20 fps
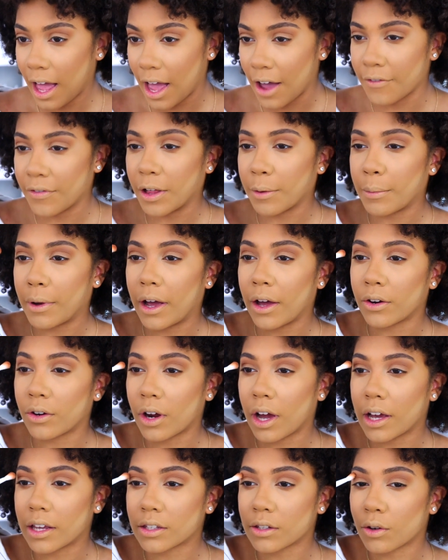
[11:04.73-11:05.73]
I feel like my under
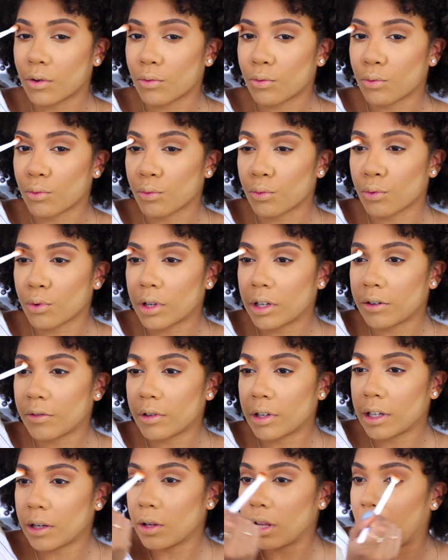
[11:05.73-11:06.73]
eyes look really,
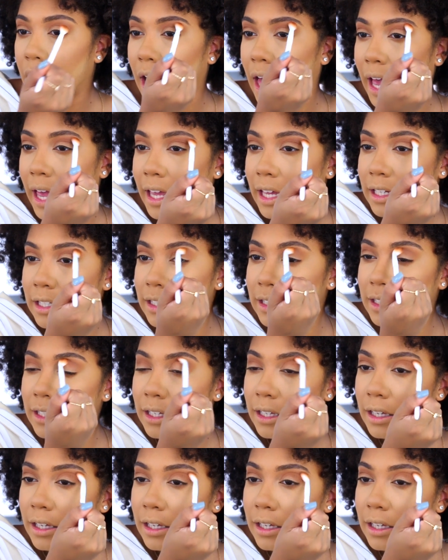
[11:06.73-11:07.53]
really light.